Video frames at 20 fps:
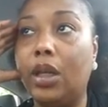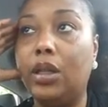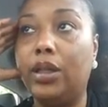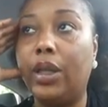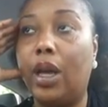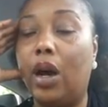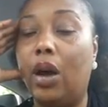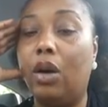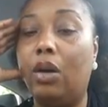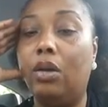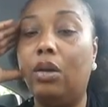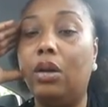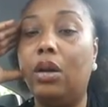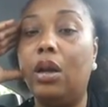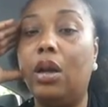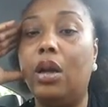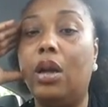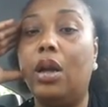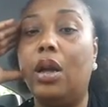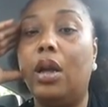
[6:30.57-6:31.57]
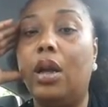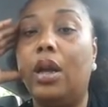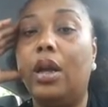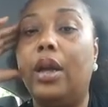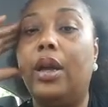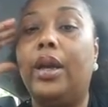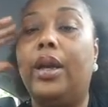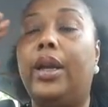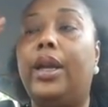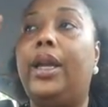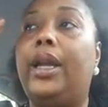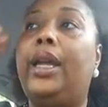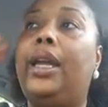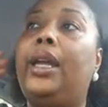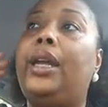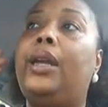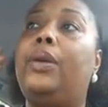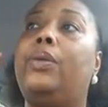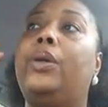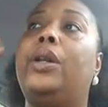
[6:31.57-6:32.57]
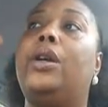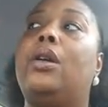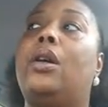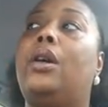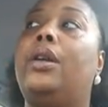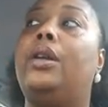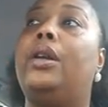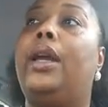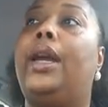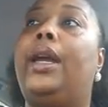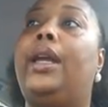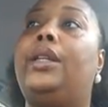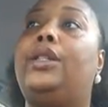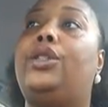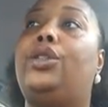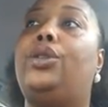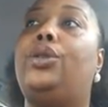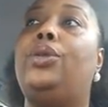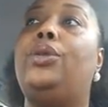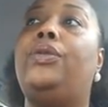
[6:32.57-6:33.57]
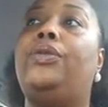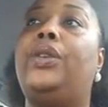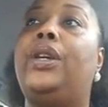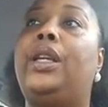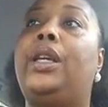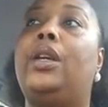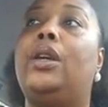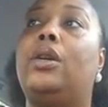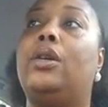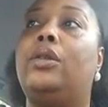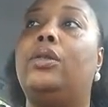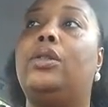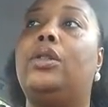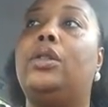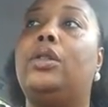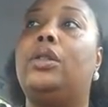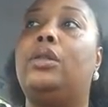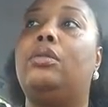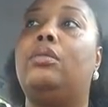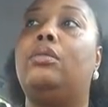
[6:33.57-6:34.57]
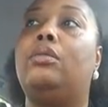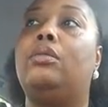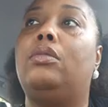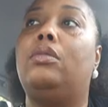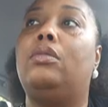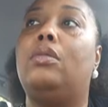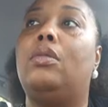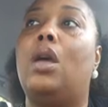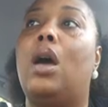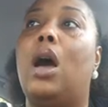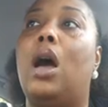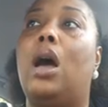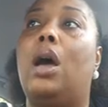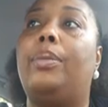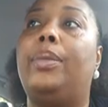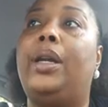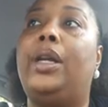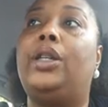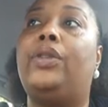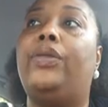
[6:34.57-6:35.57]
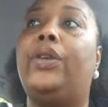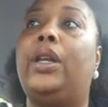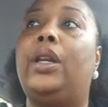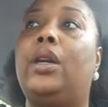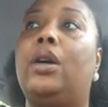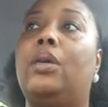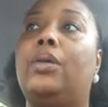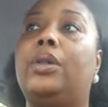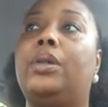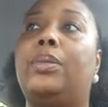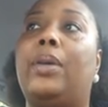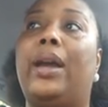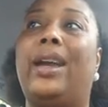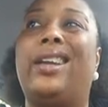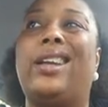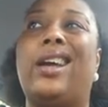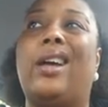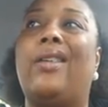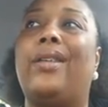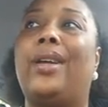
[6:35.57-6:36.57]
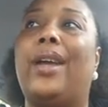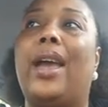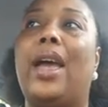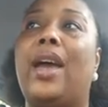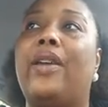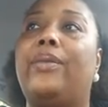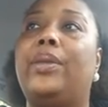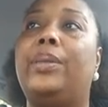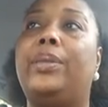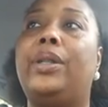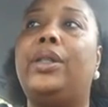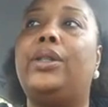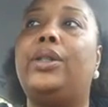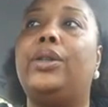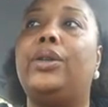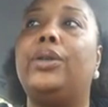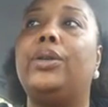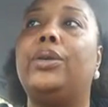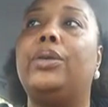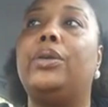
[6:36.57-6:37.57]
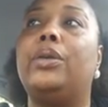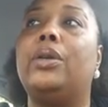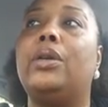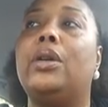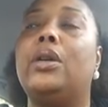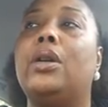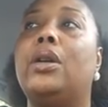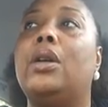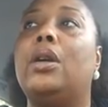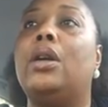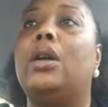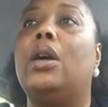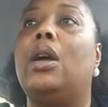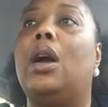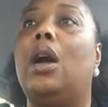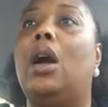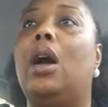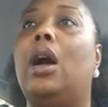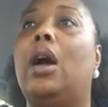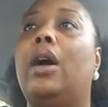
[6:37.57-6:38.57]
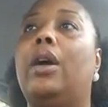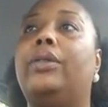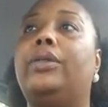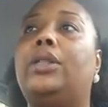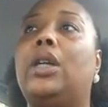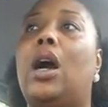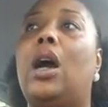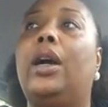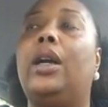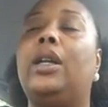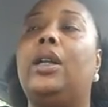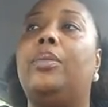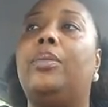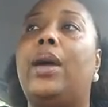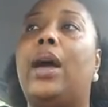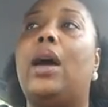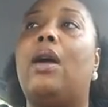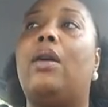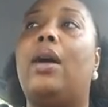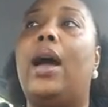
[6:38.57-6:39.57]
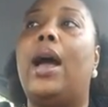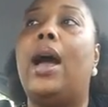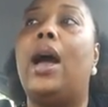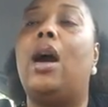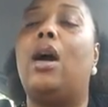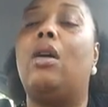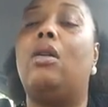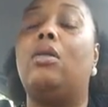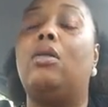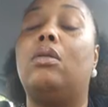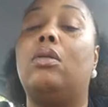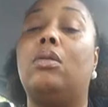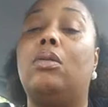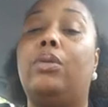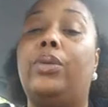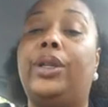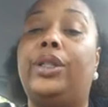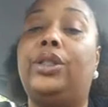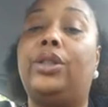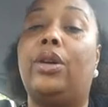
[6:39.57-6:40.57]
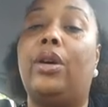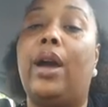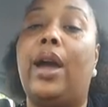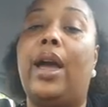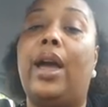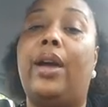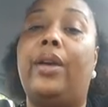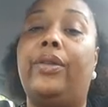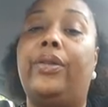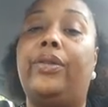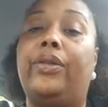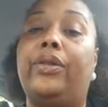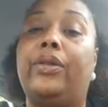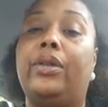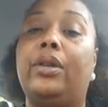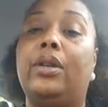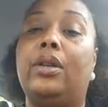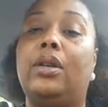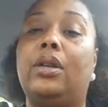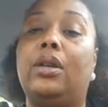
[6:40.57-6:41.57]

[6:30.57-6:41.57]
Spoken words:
So he went on two videos. Each video was like an hour and a half, maybe two, of talking about how witchcraft,